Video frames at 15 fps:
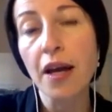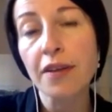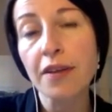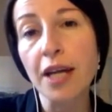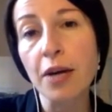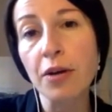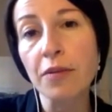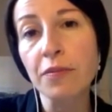
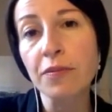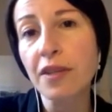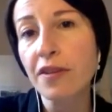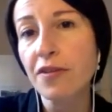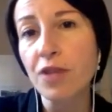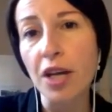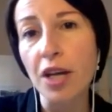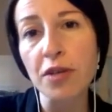
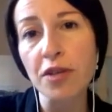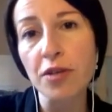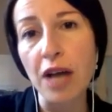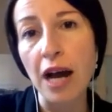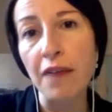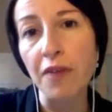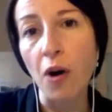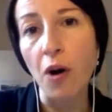These Jesuits
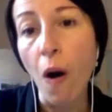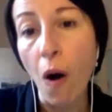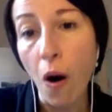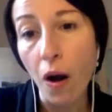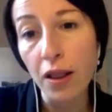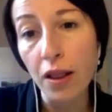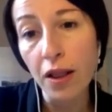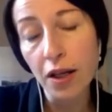are
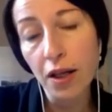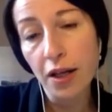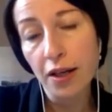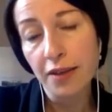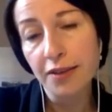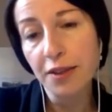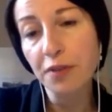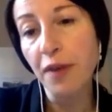all
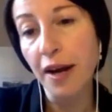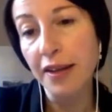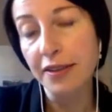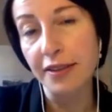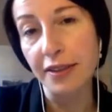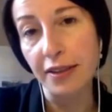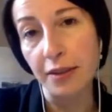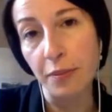
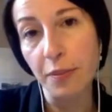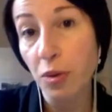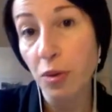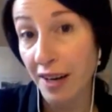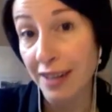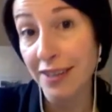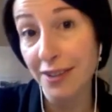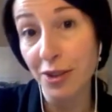defending
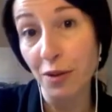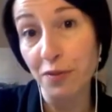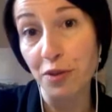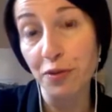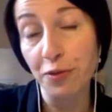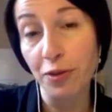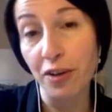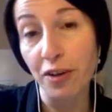plurality of the
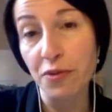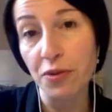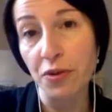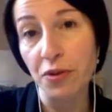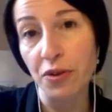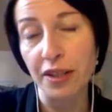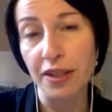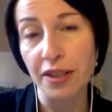form.
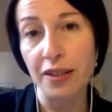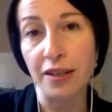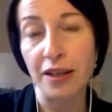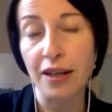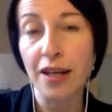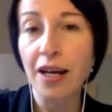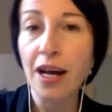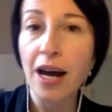So
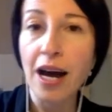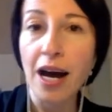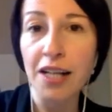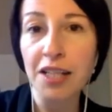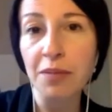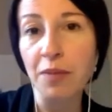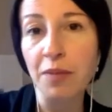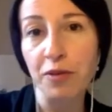
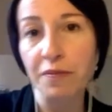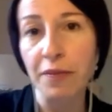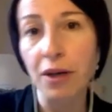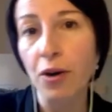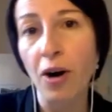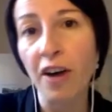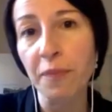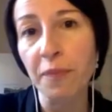anima forma
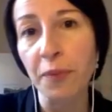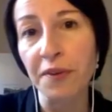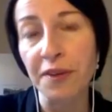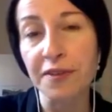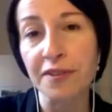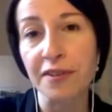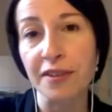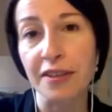
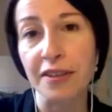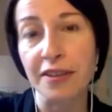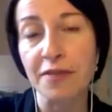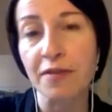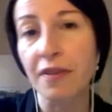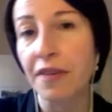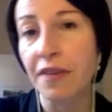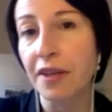corporis, it's
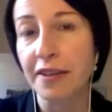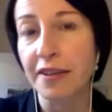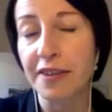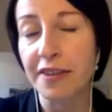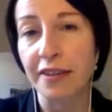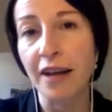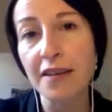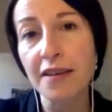
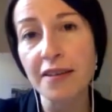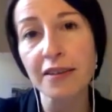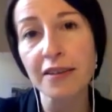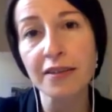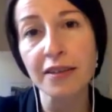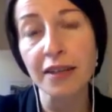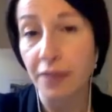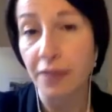a nice
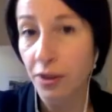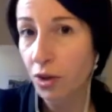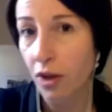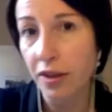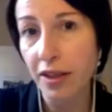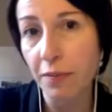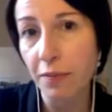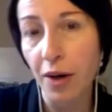idea. They
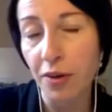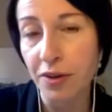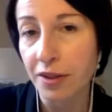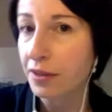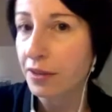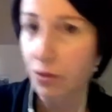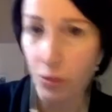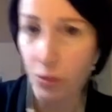talk about
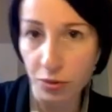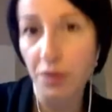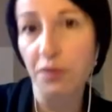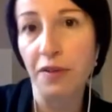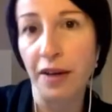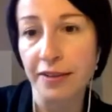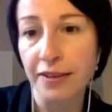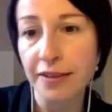it, they don't
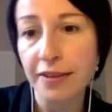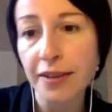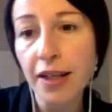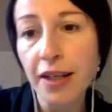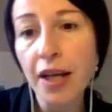defend it.